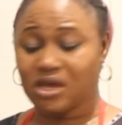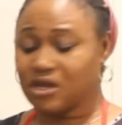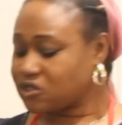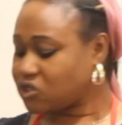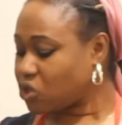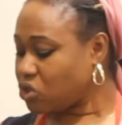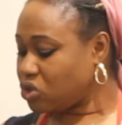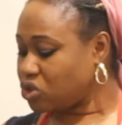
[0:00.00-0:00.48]

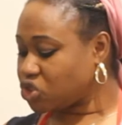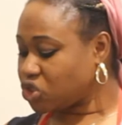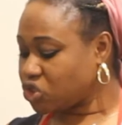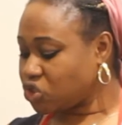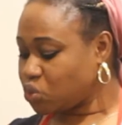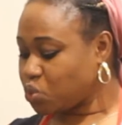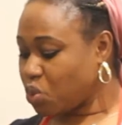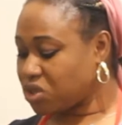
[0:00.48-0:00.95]
So you
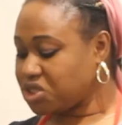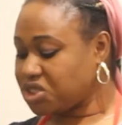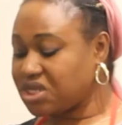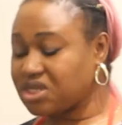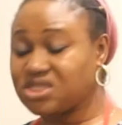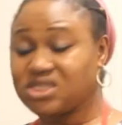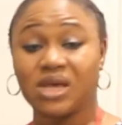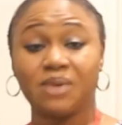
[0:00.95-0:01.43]
just want
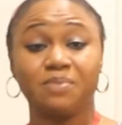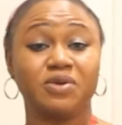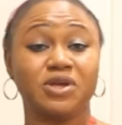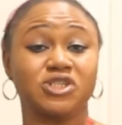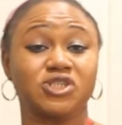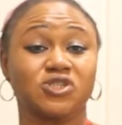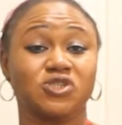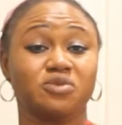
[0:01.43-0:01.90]
the
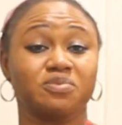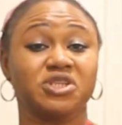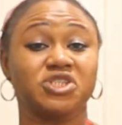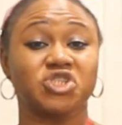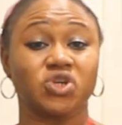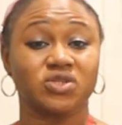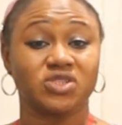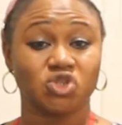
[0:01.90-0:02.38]
temperature to be
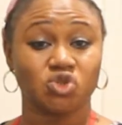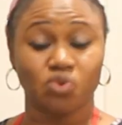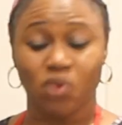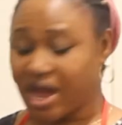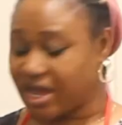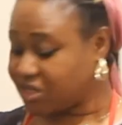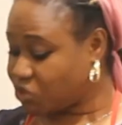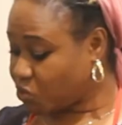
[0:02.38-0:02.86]
just
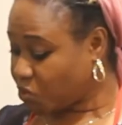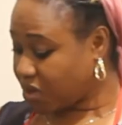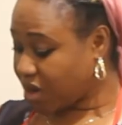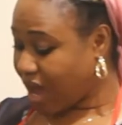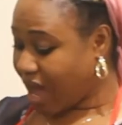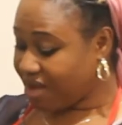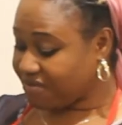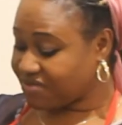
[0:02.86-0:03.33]
right. You
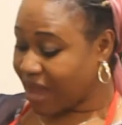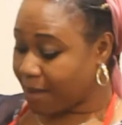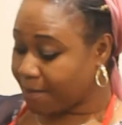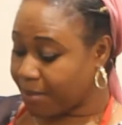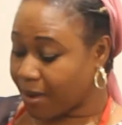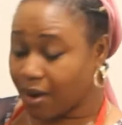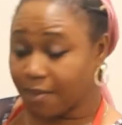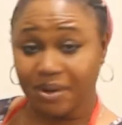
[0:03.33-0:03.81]
wanna have
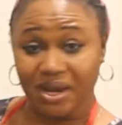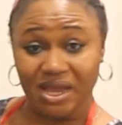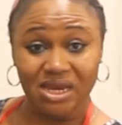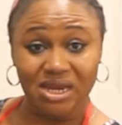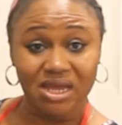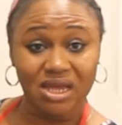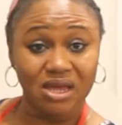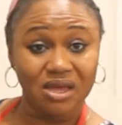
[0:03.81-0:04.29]
that
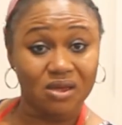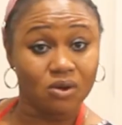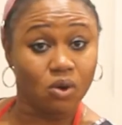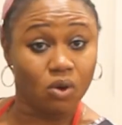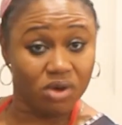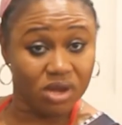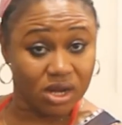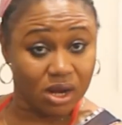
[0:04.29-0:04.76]
bubbling
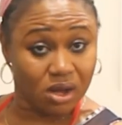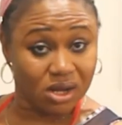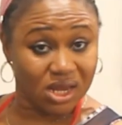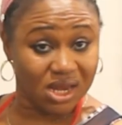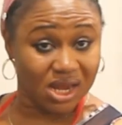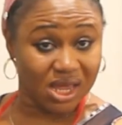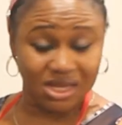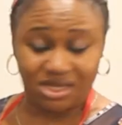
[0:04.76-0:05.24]
going on
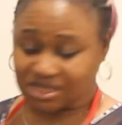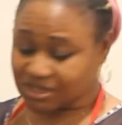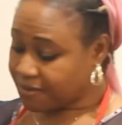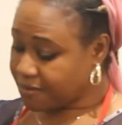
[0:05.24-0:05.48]
in it